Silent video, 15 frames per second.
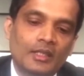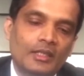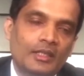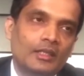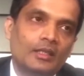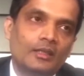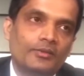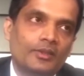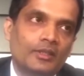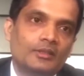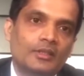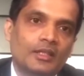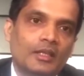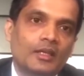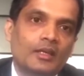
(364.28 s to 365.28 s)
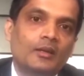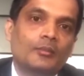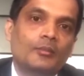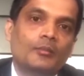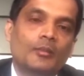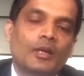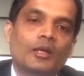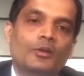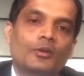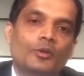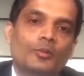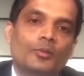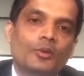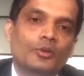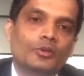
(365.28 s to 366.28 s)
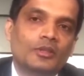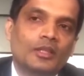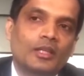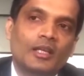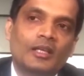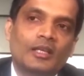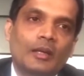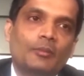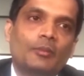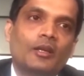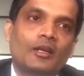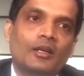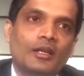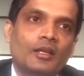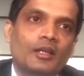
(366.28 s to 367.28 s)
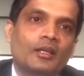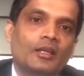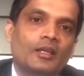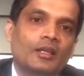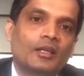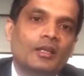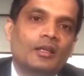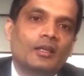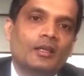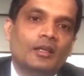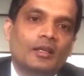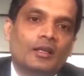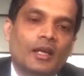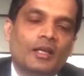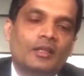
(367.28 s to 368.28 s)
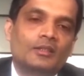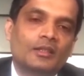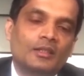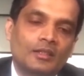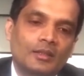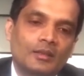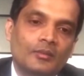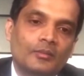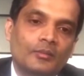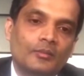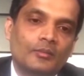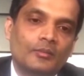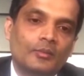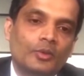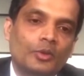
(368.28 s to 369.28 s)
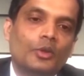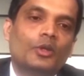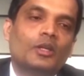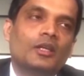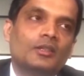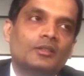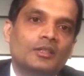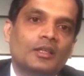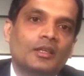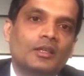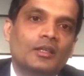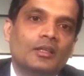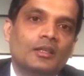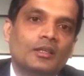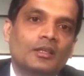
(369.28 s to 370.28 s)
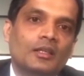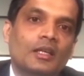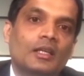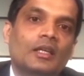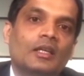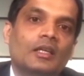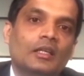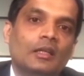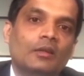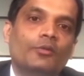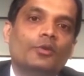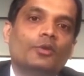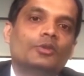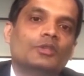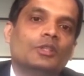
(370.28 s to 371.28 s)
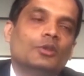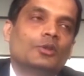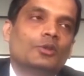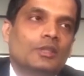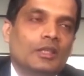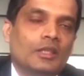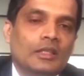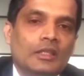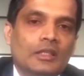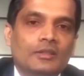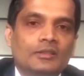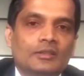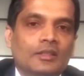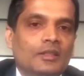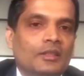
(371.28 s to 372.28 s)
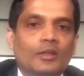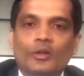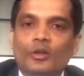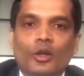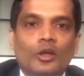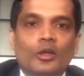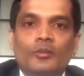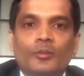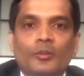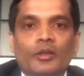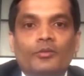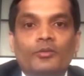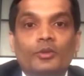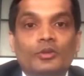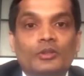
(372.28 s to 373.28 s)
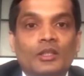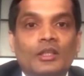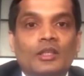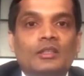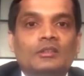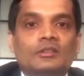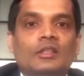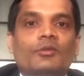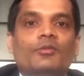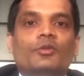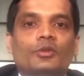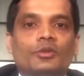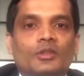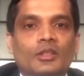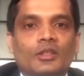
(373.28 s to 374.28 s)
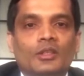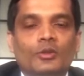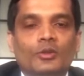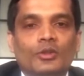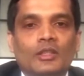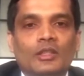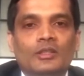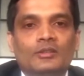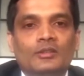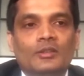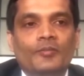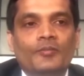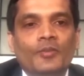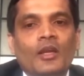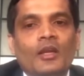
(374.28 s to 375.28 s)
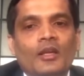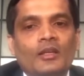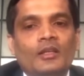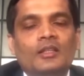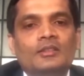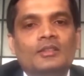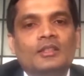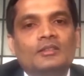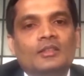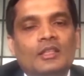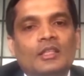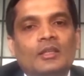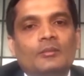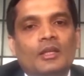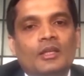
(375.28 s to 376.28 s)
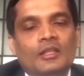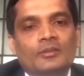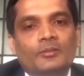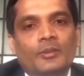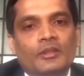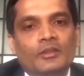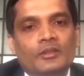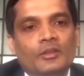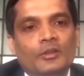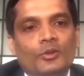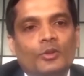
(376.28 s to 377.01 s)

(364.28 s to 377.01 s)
and the product of metabolism is causing energy. Energy is ATPs which are required for any living tissue in the body. Now if you take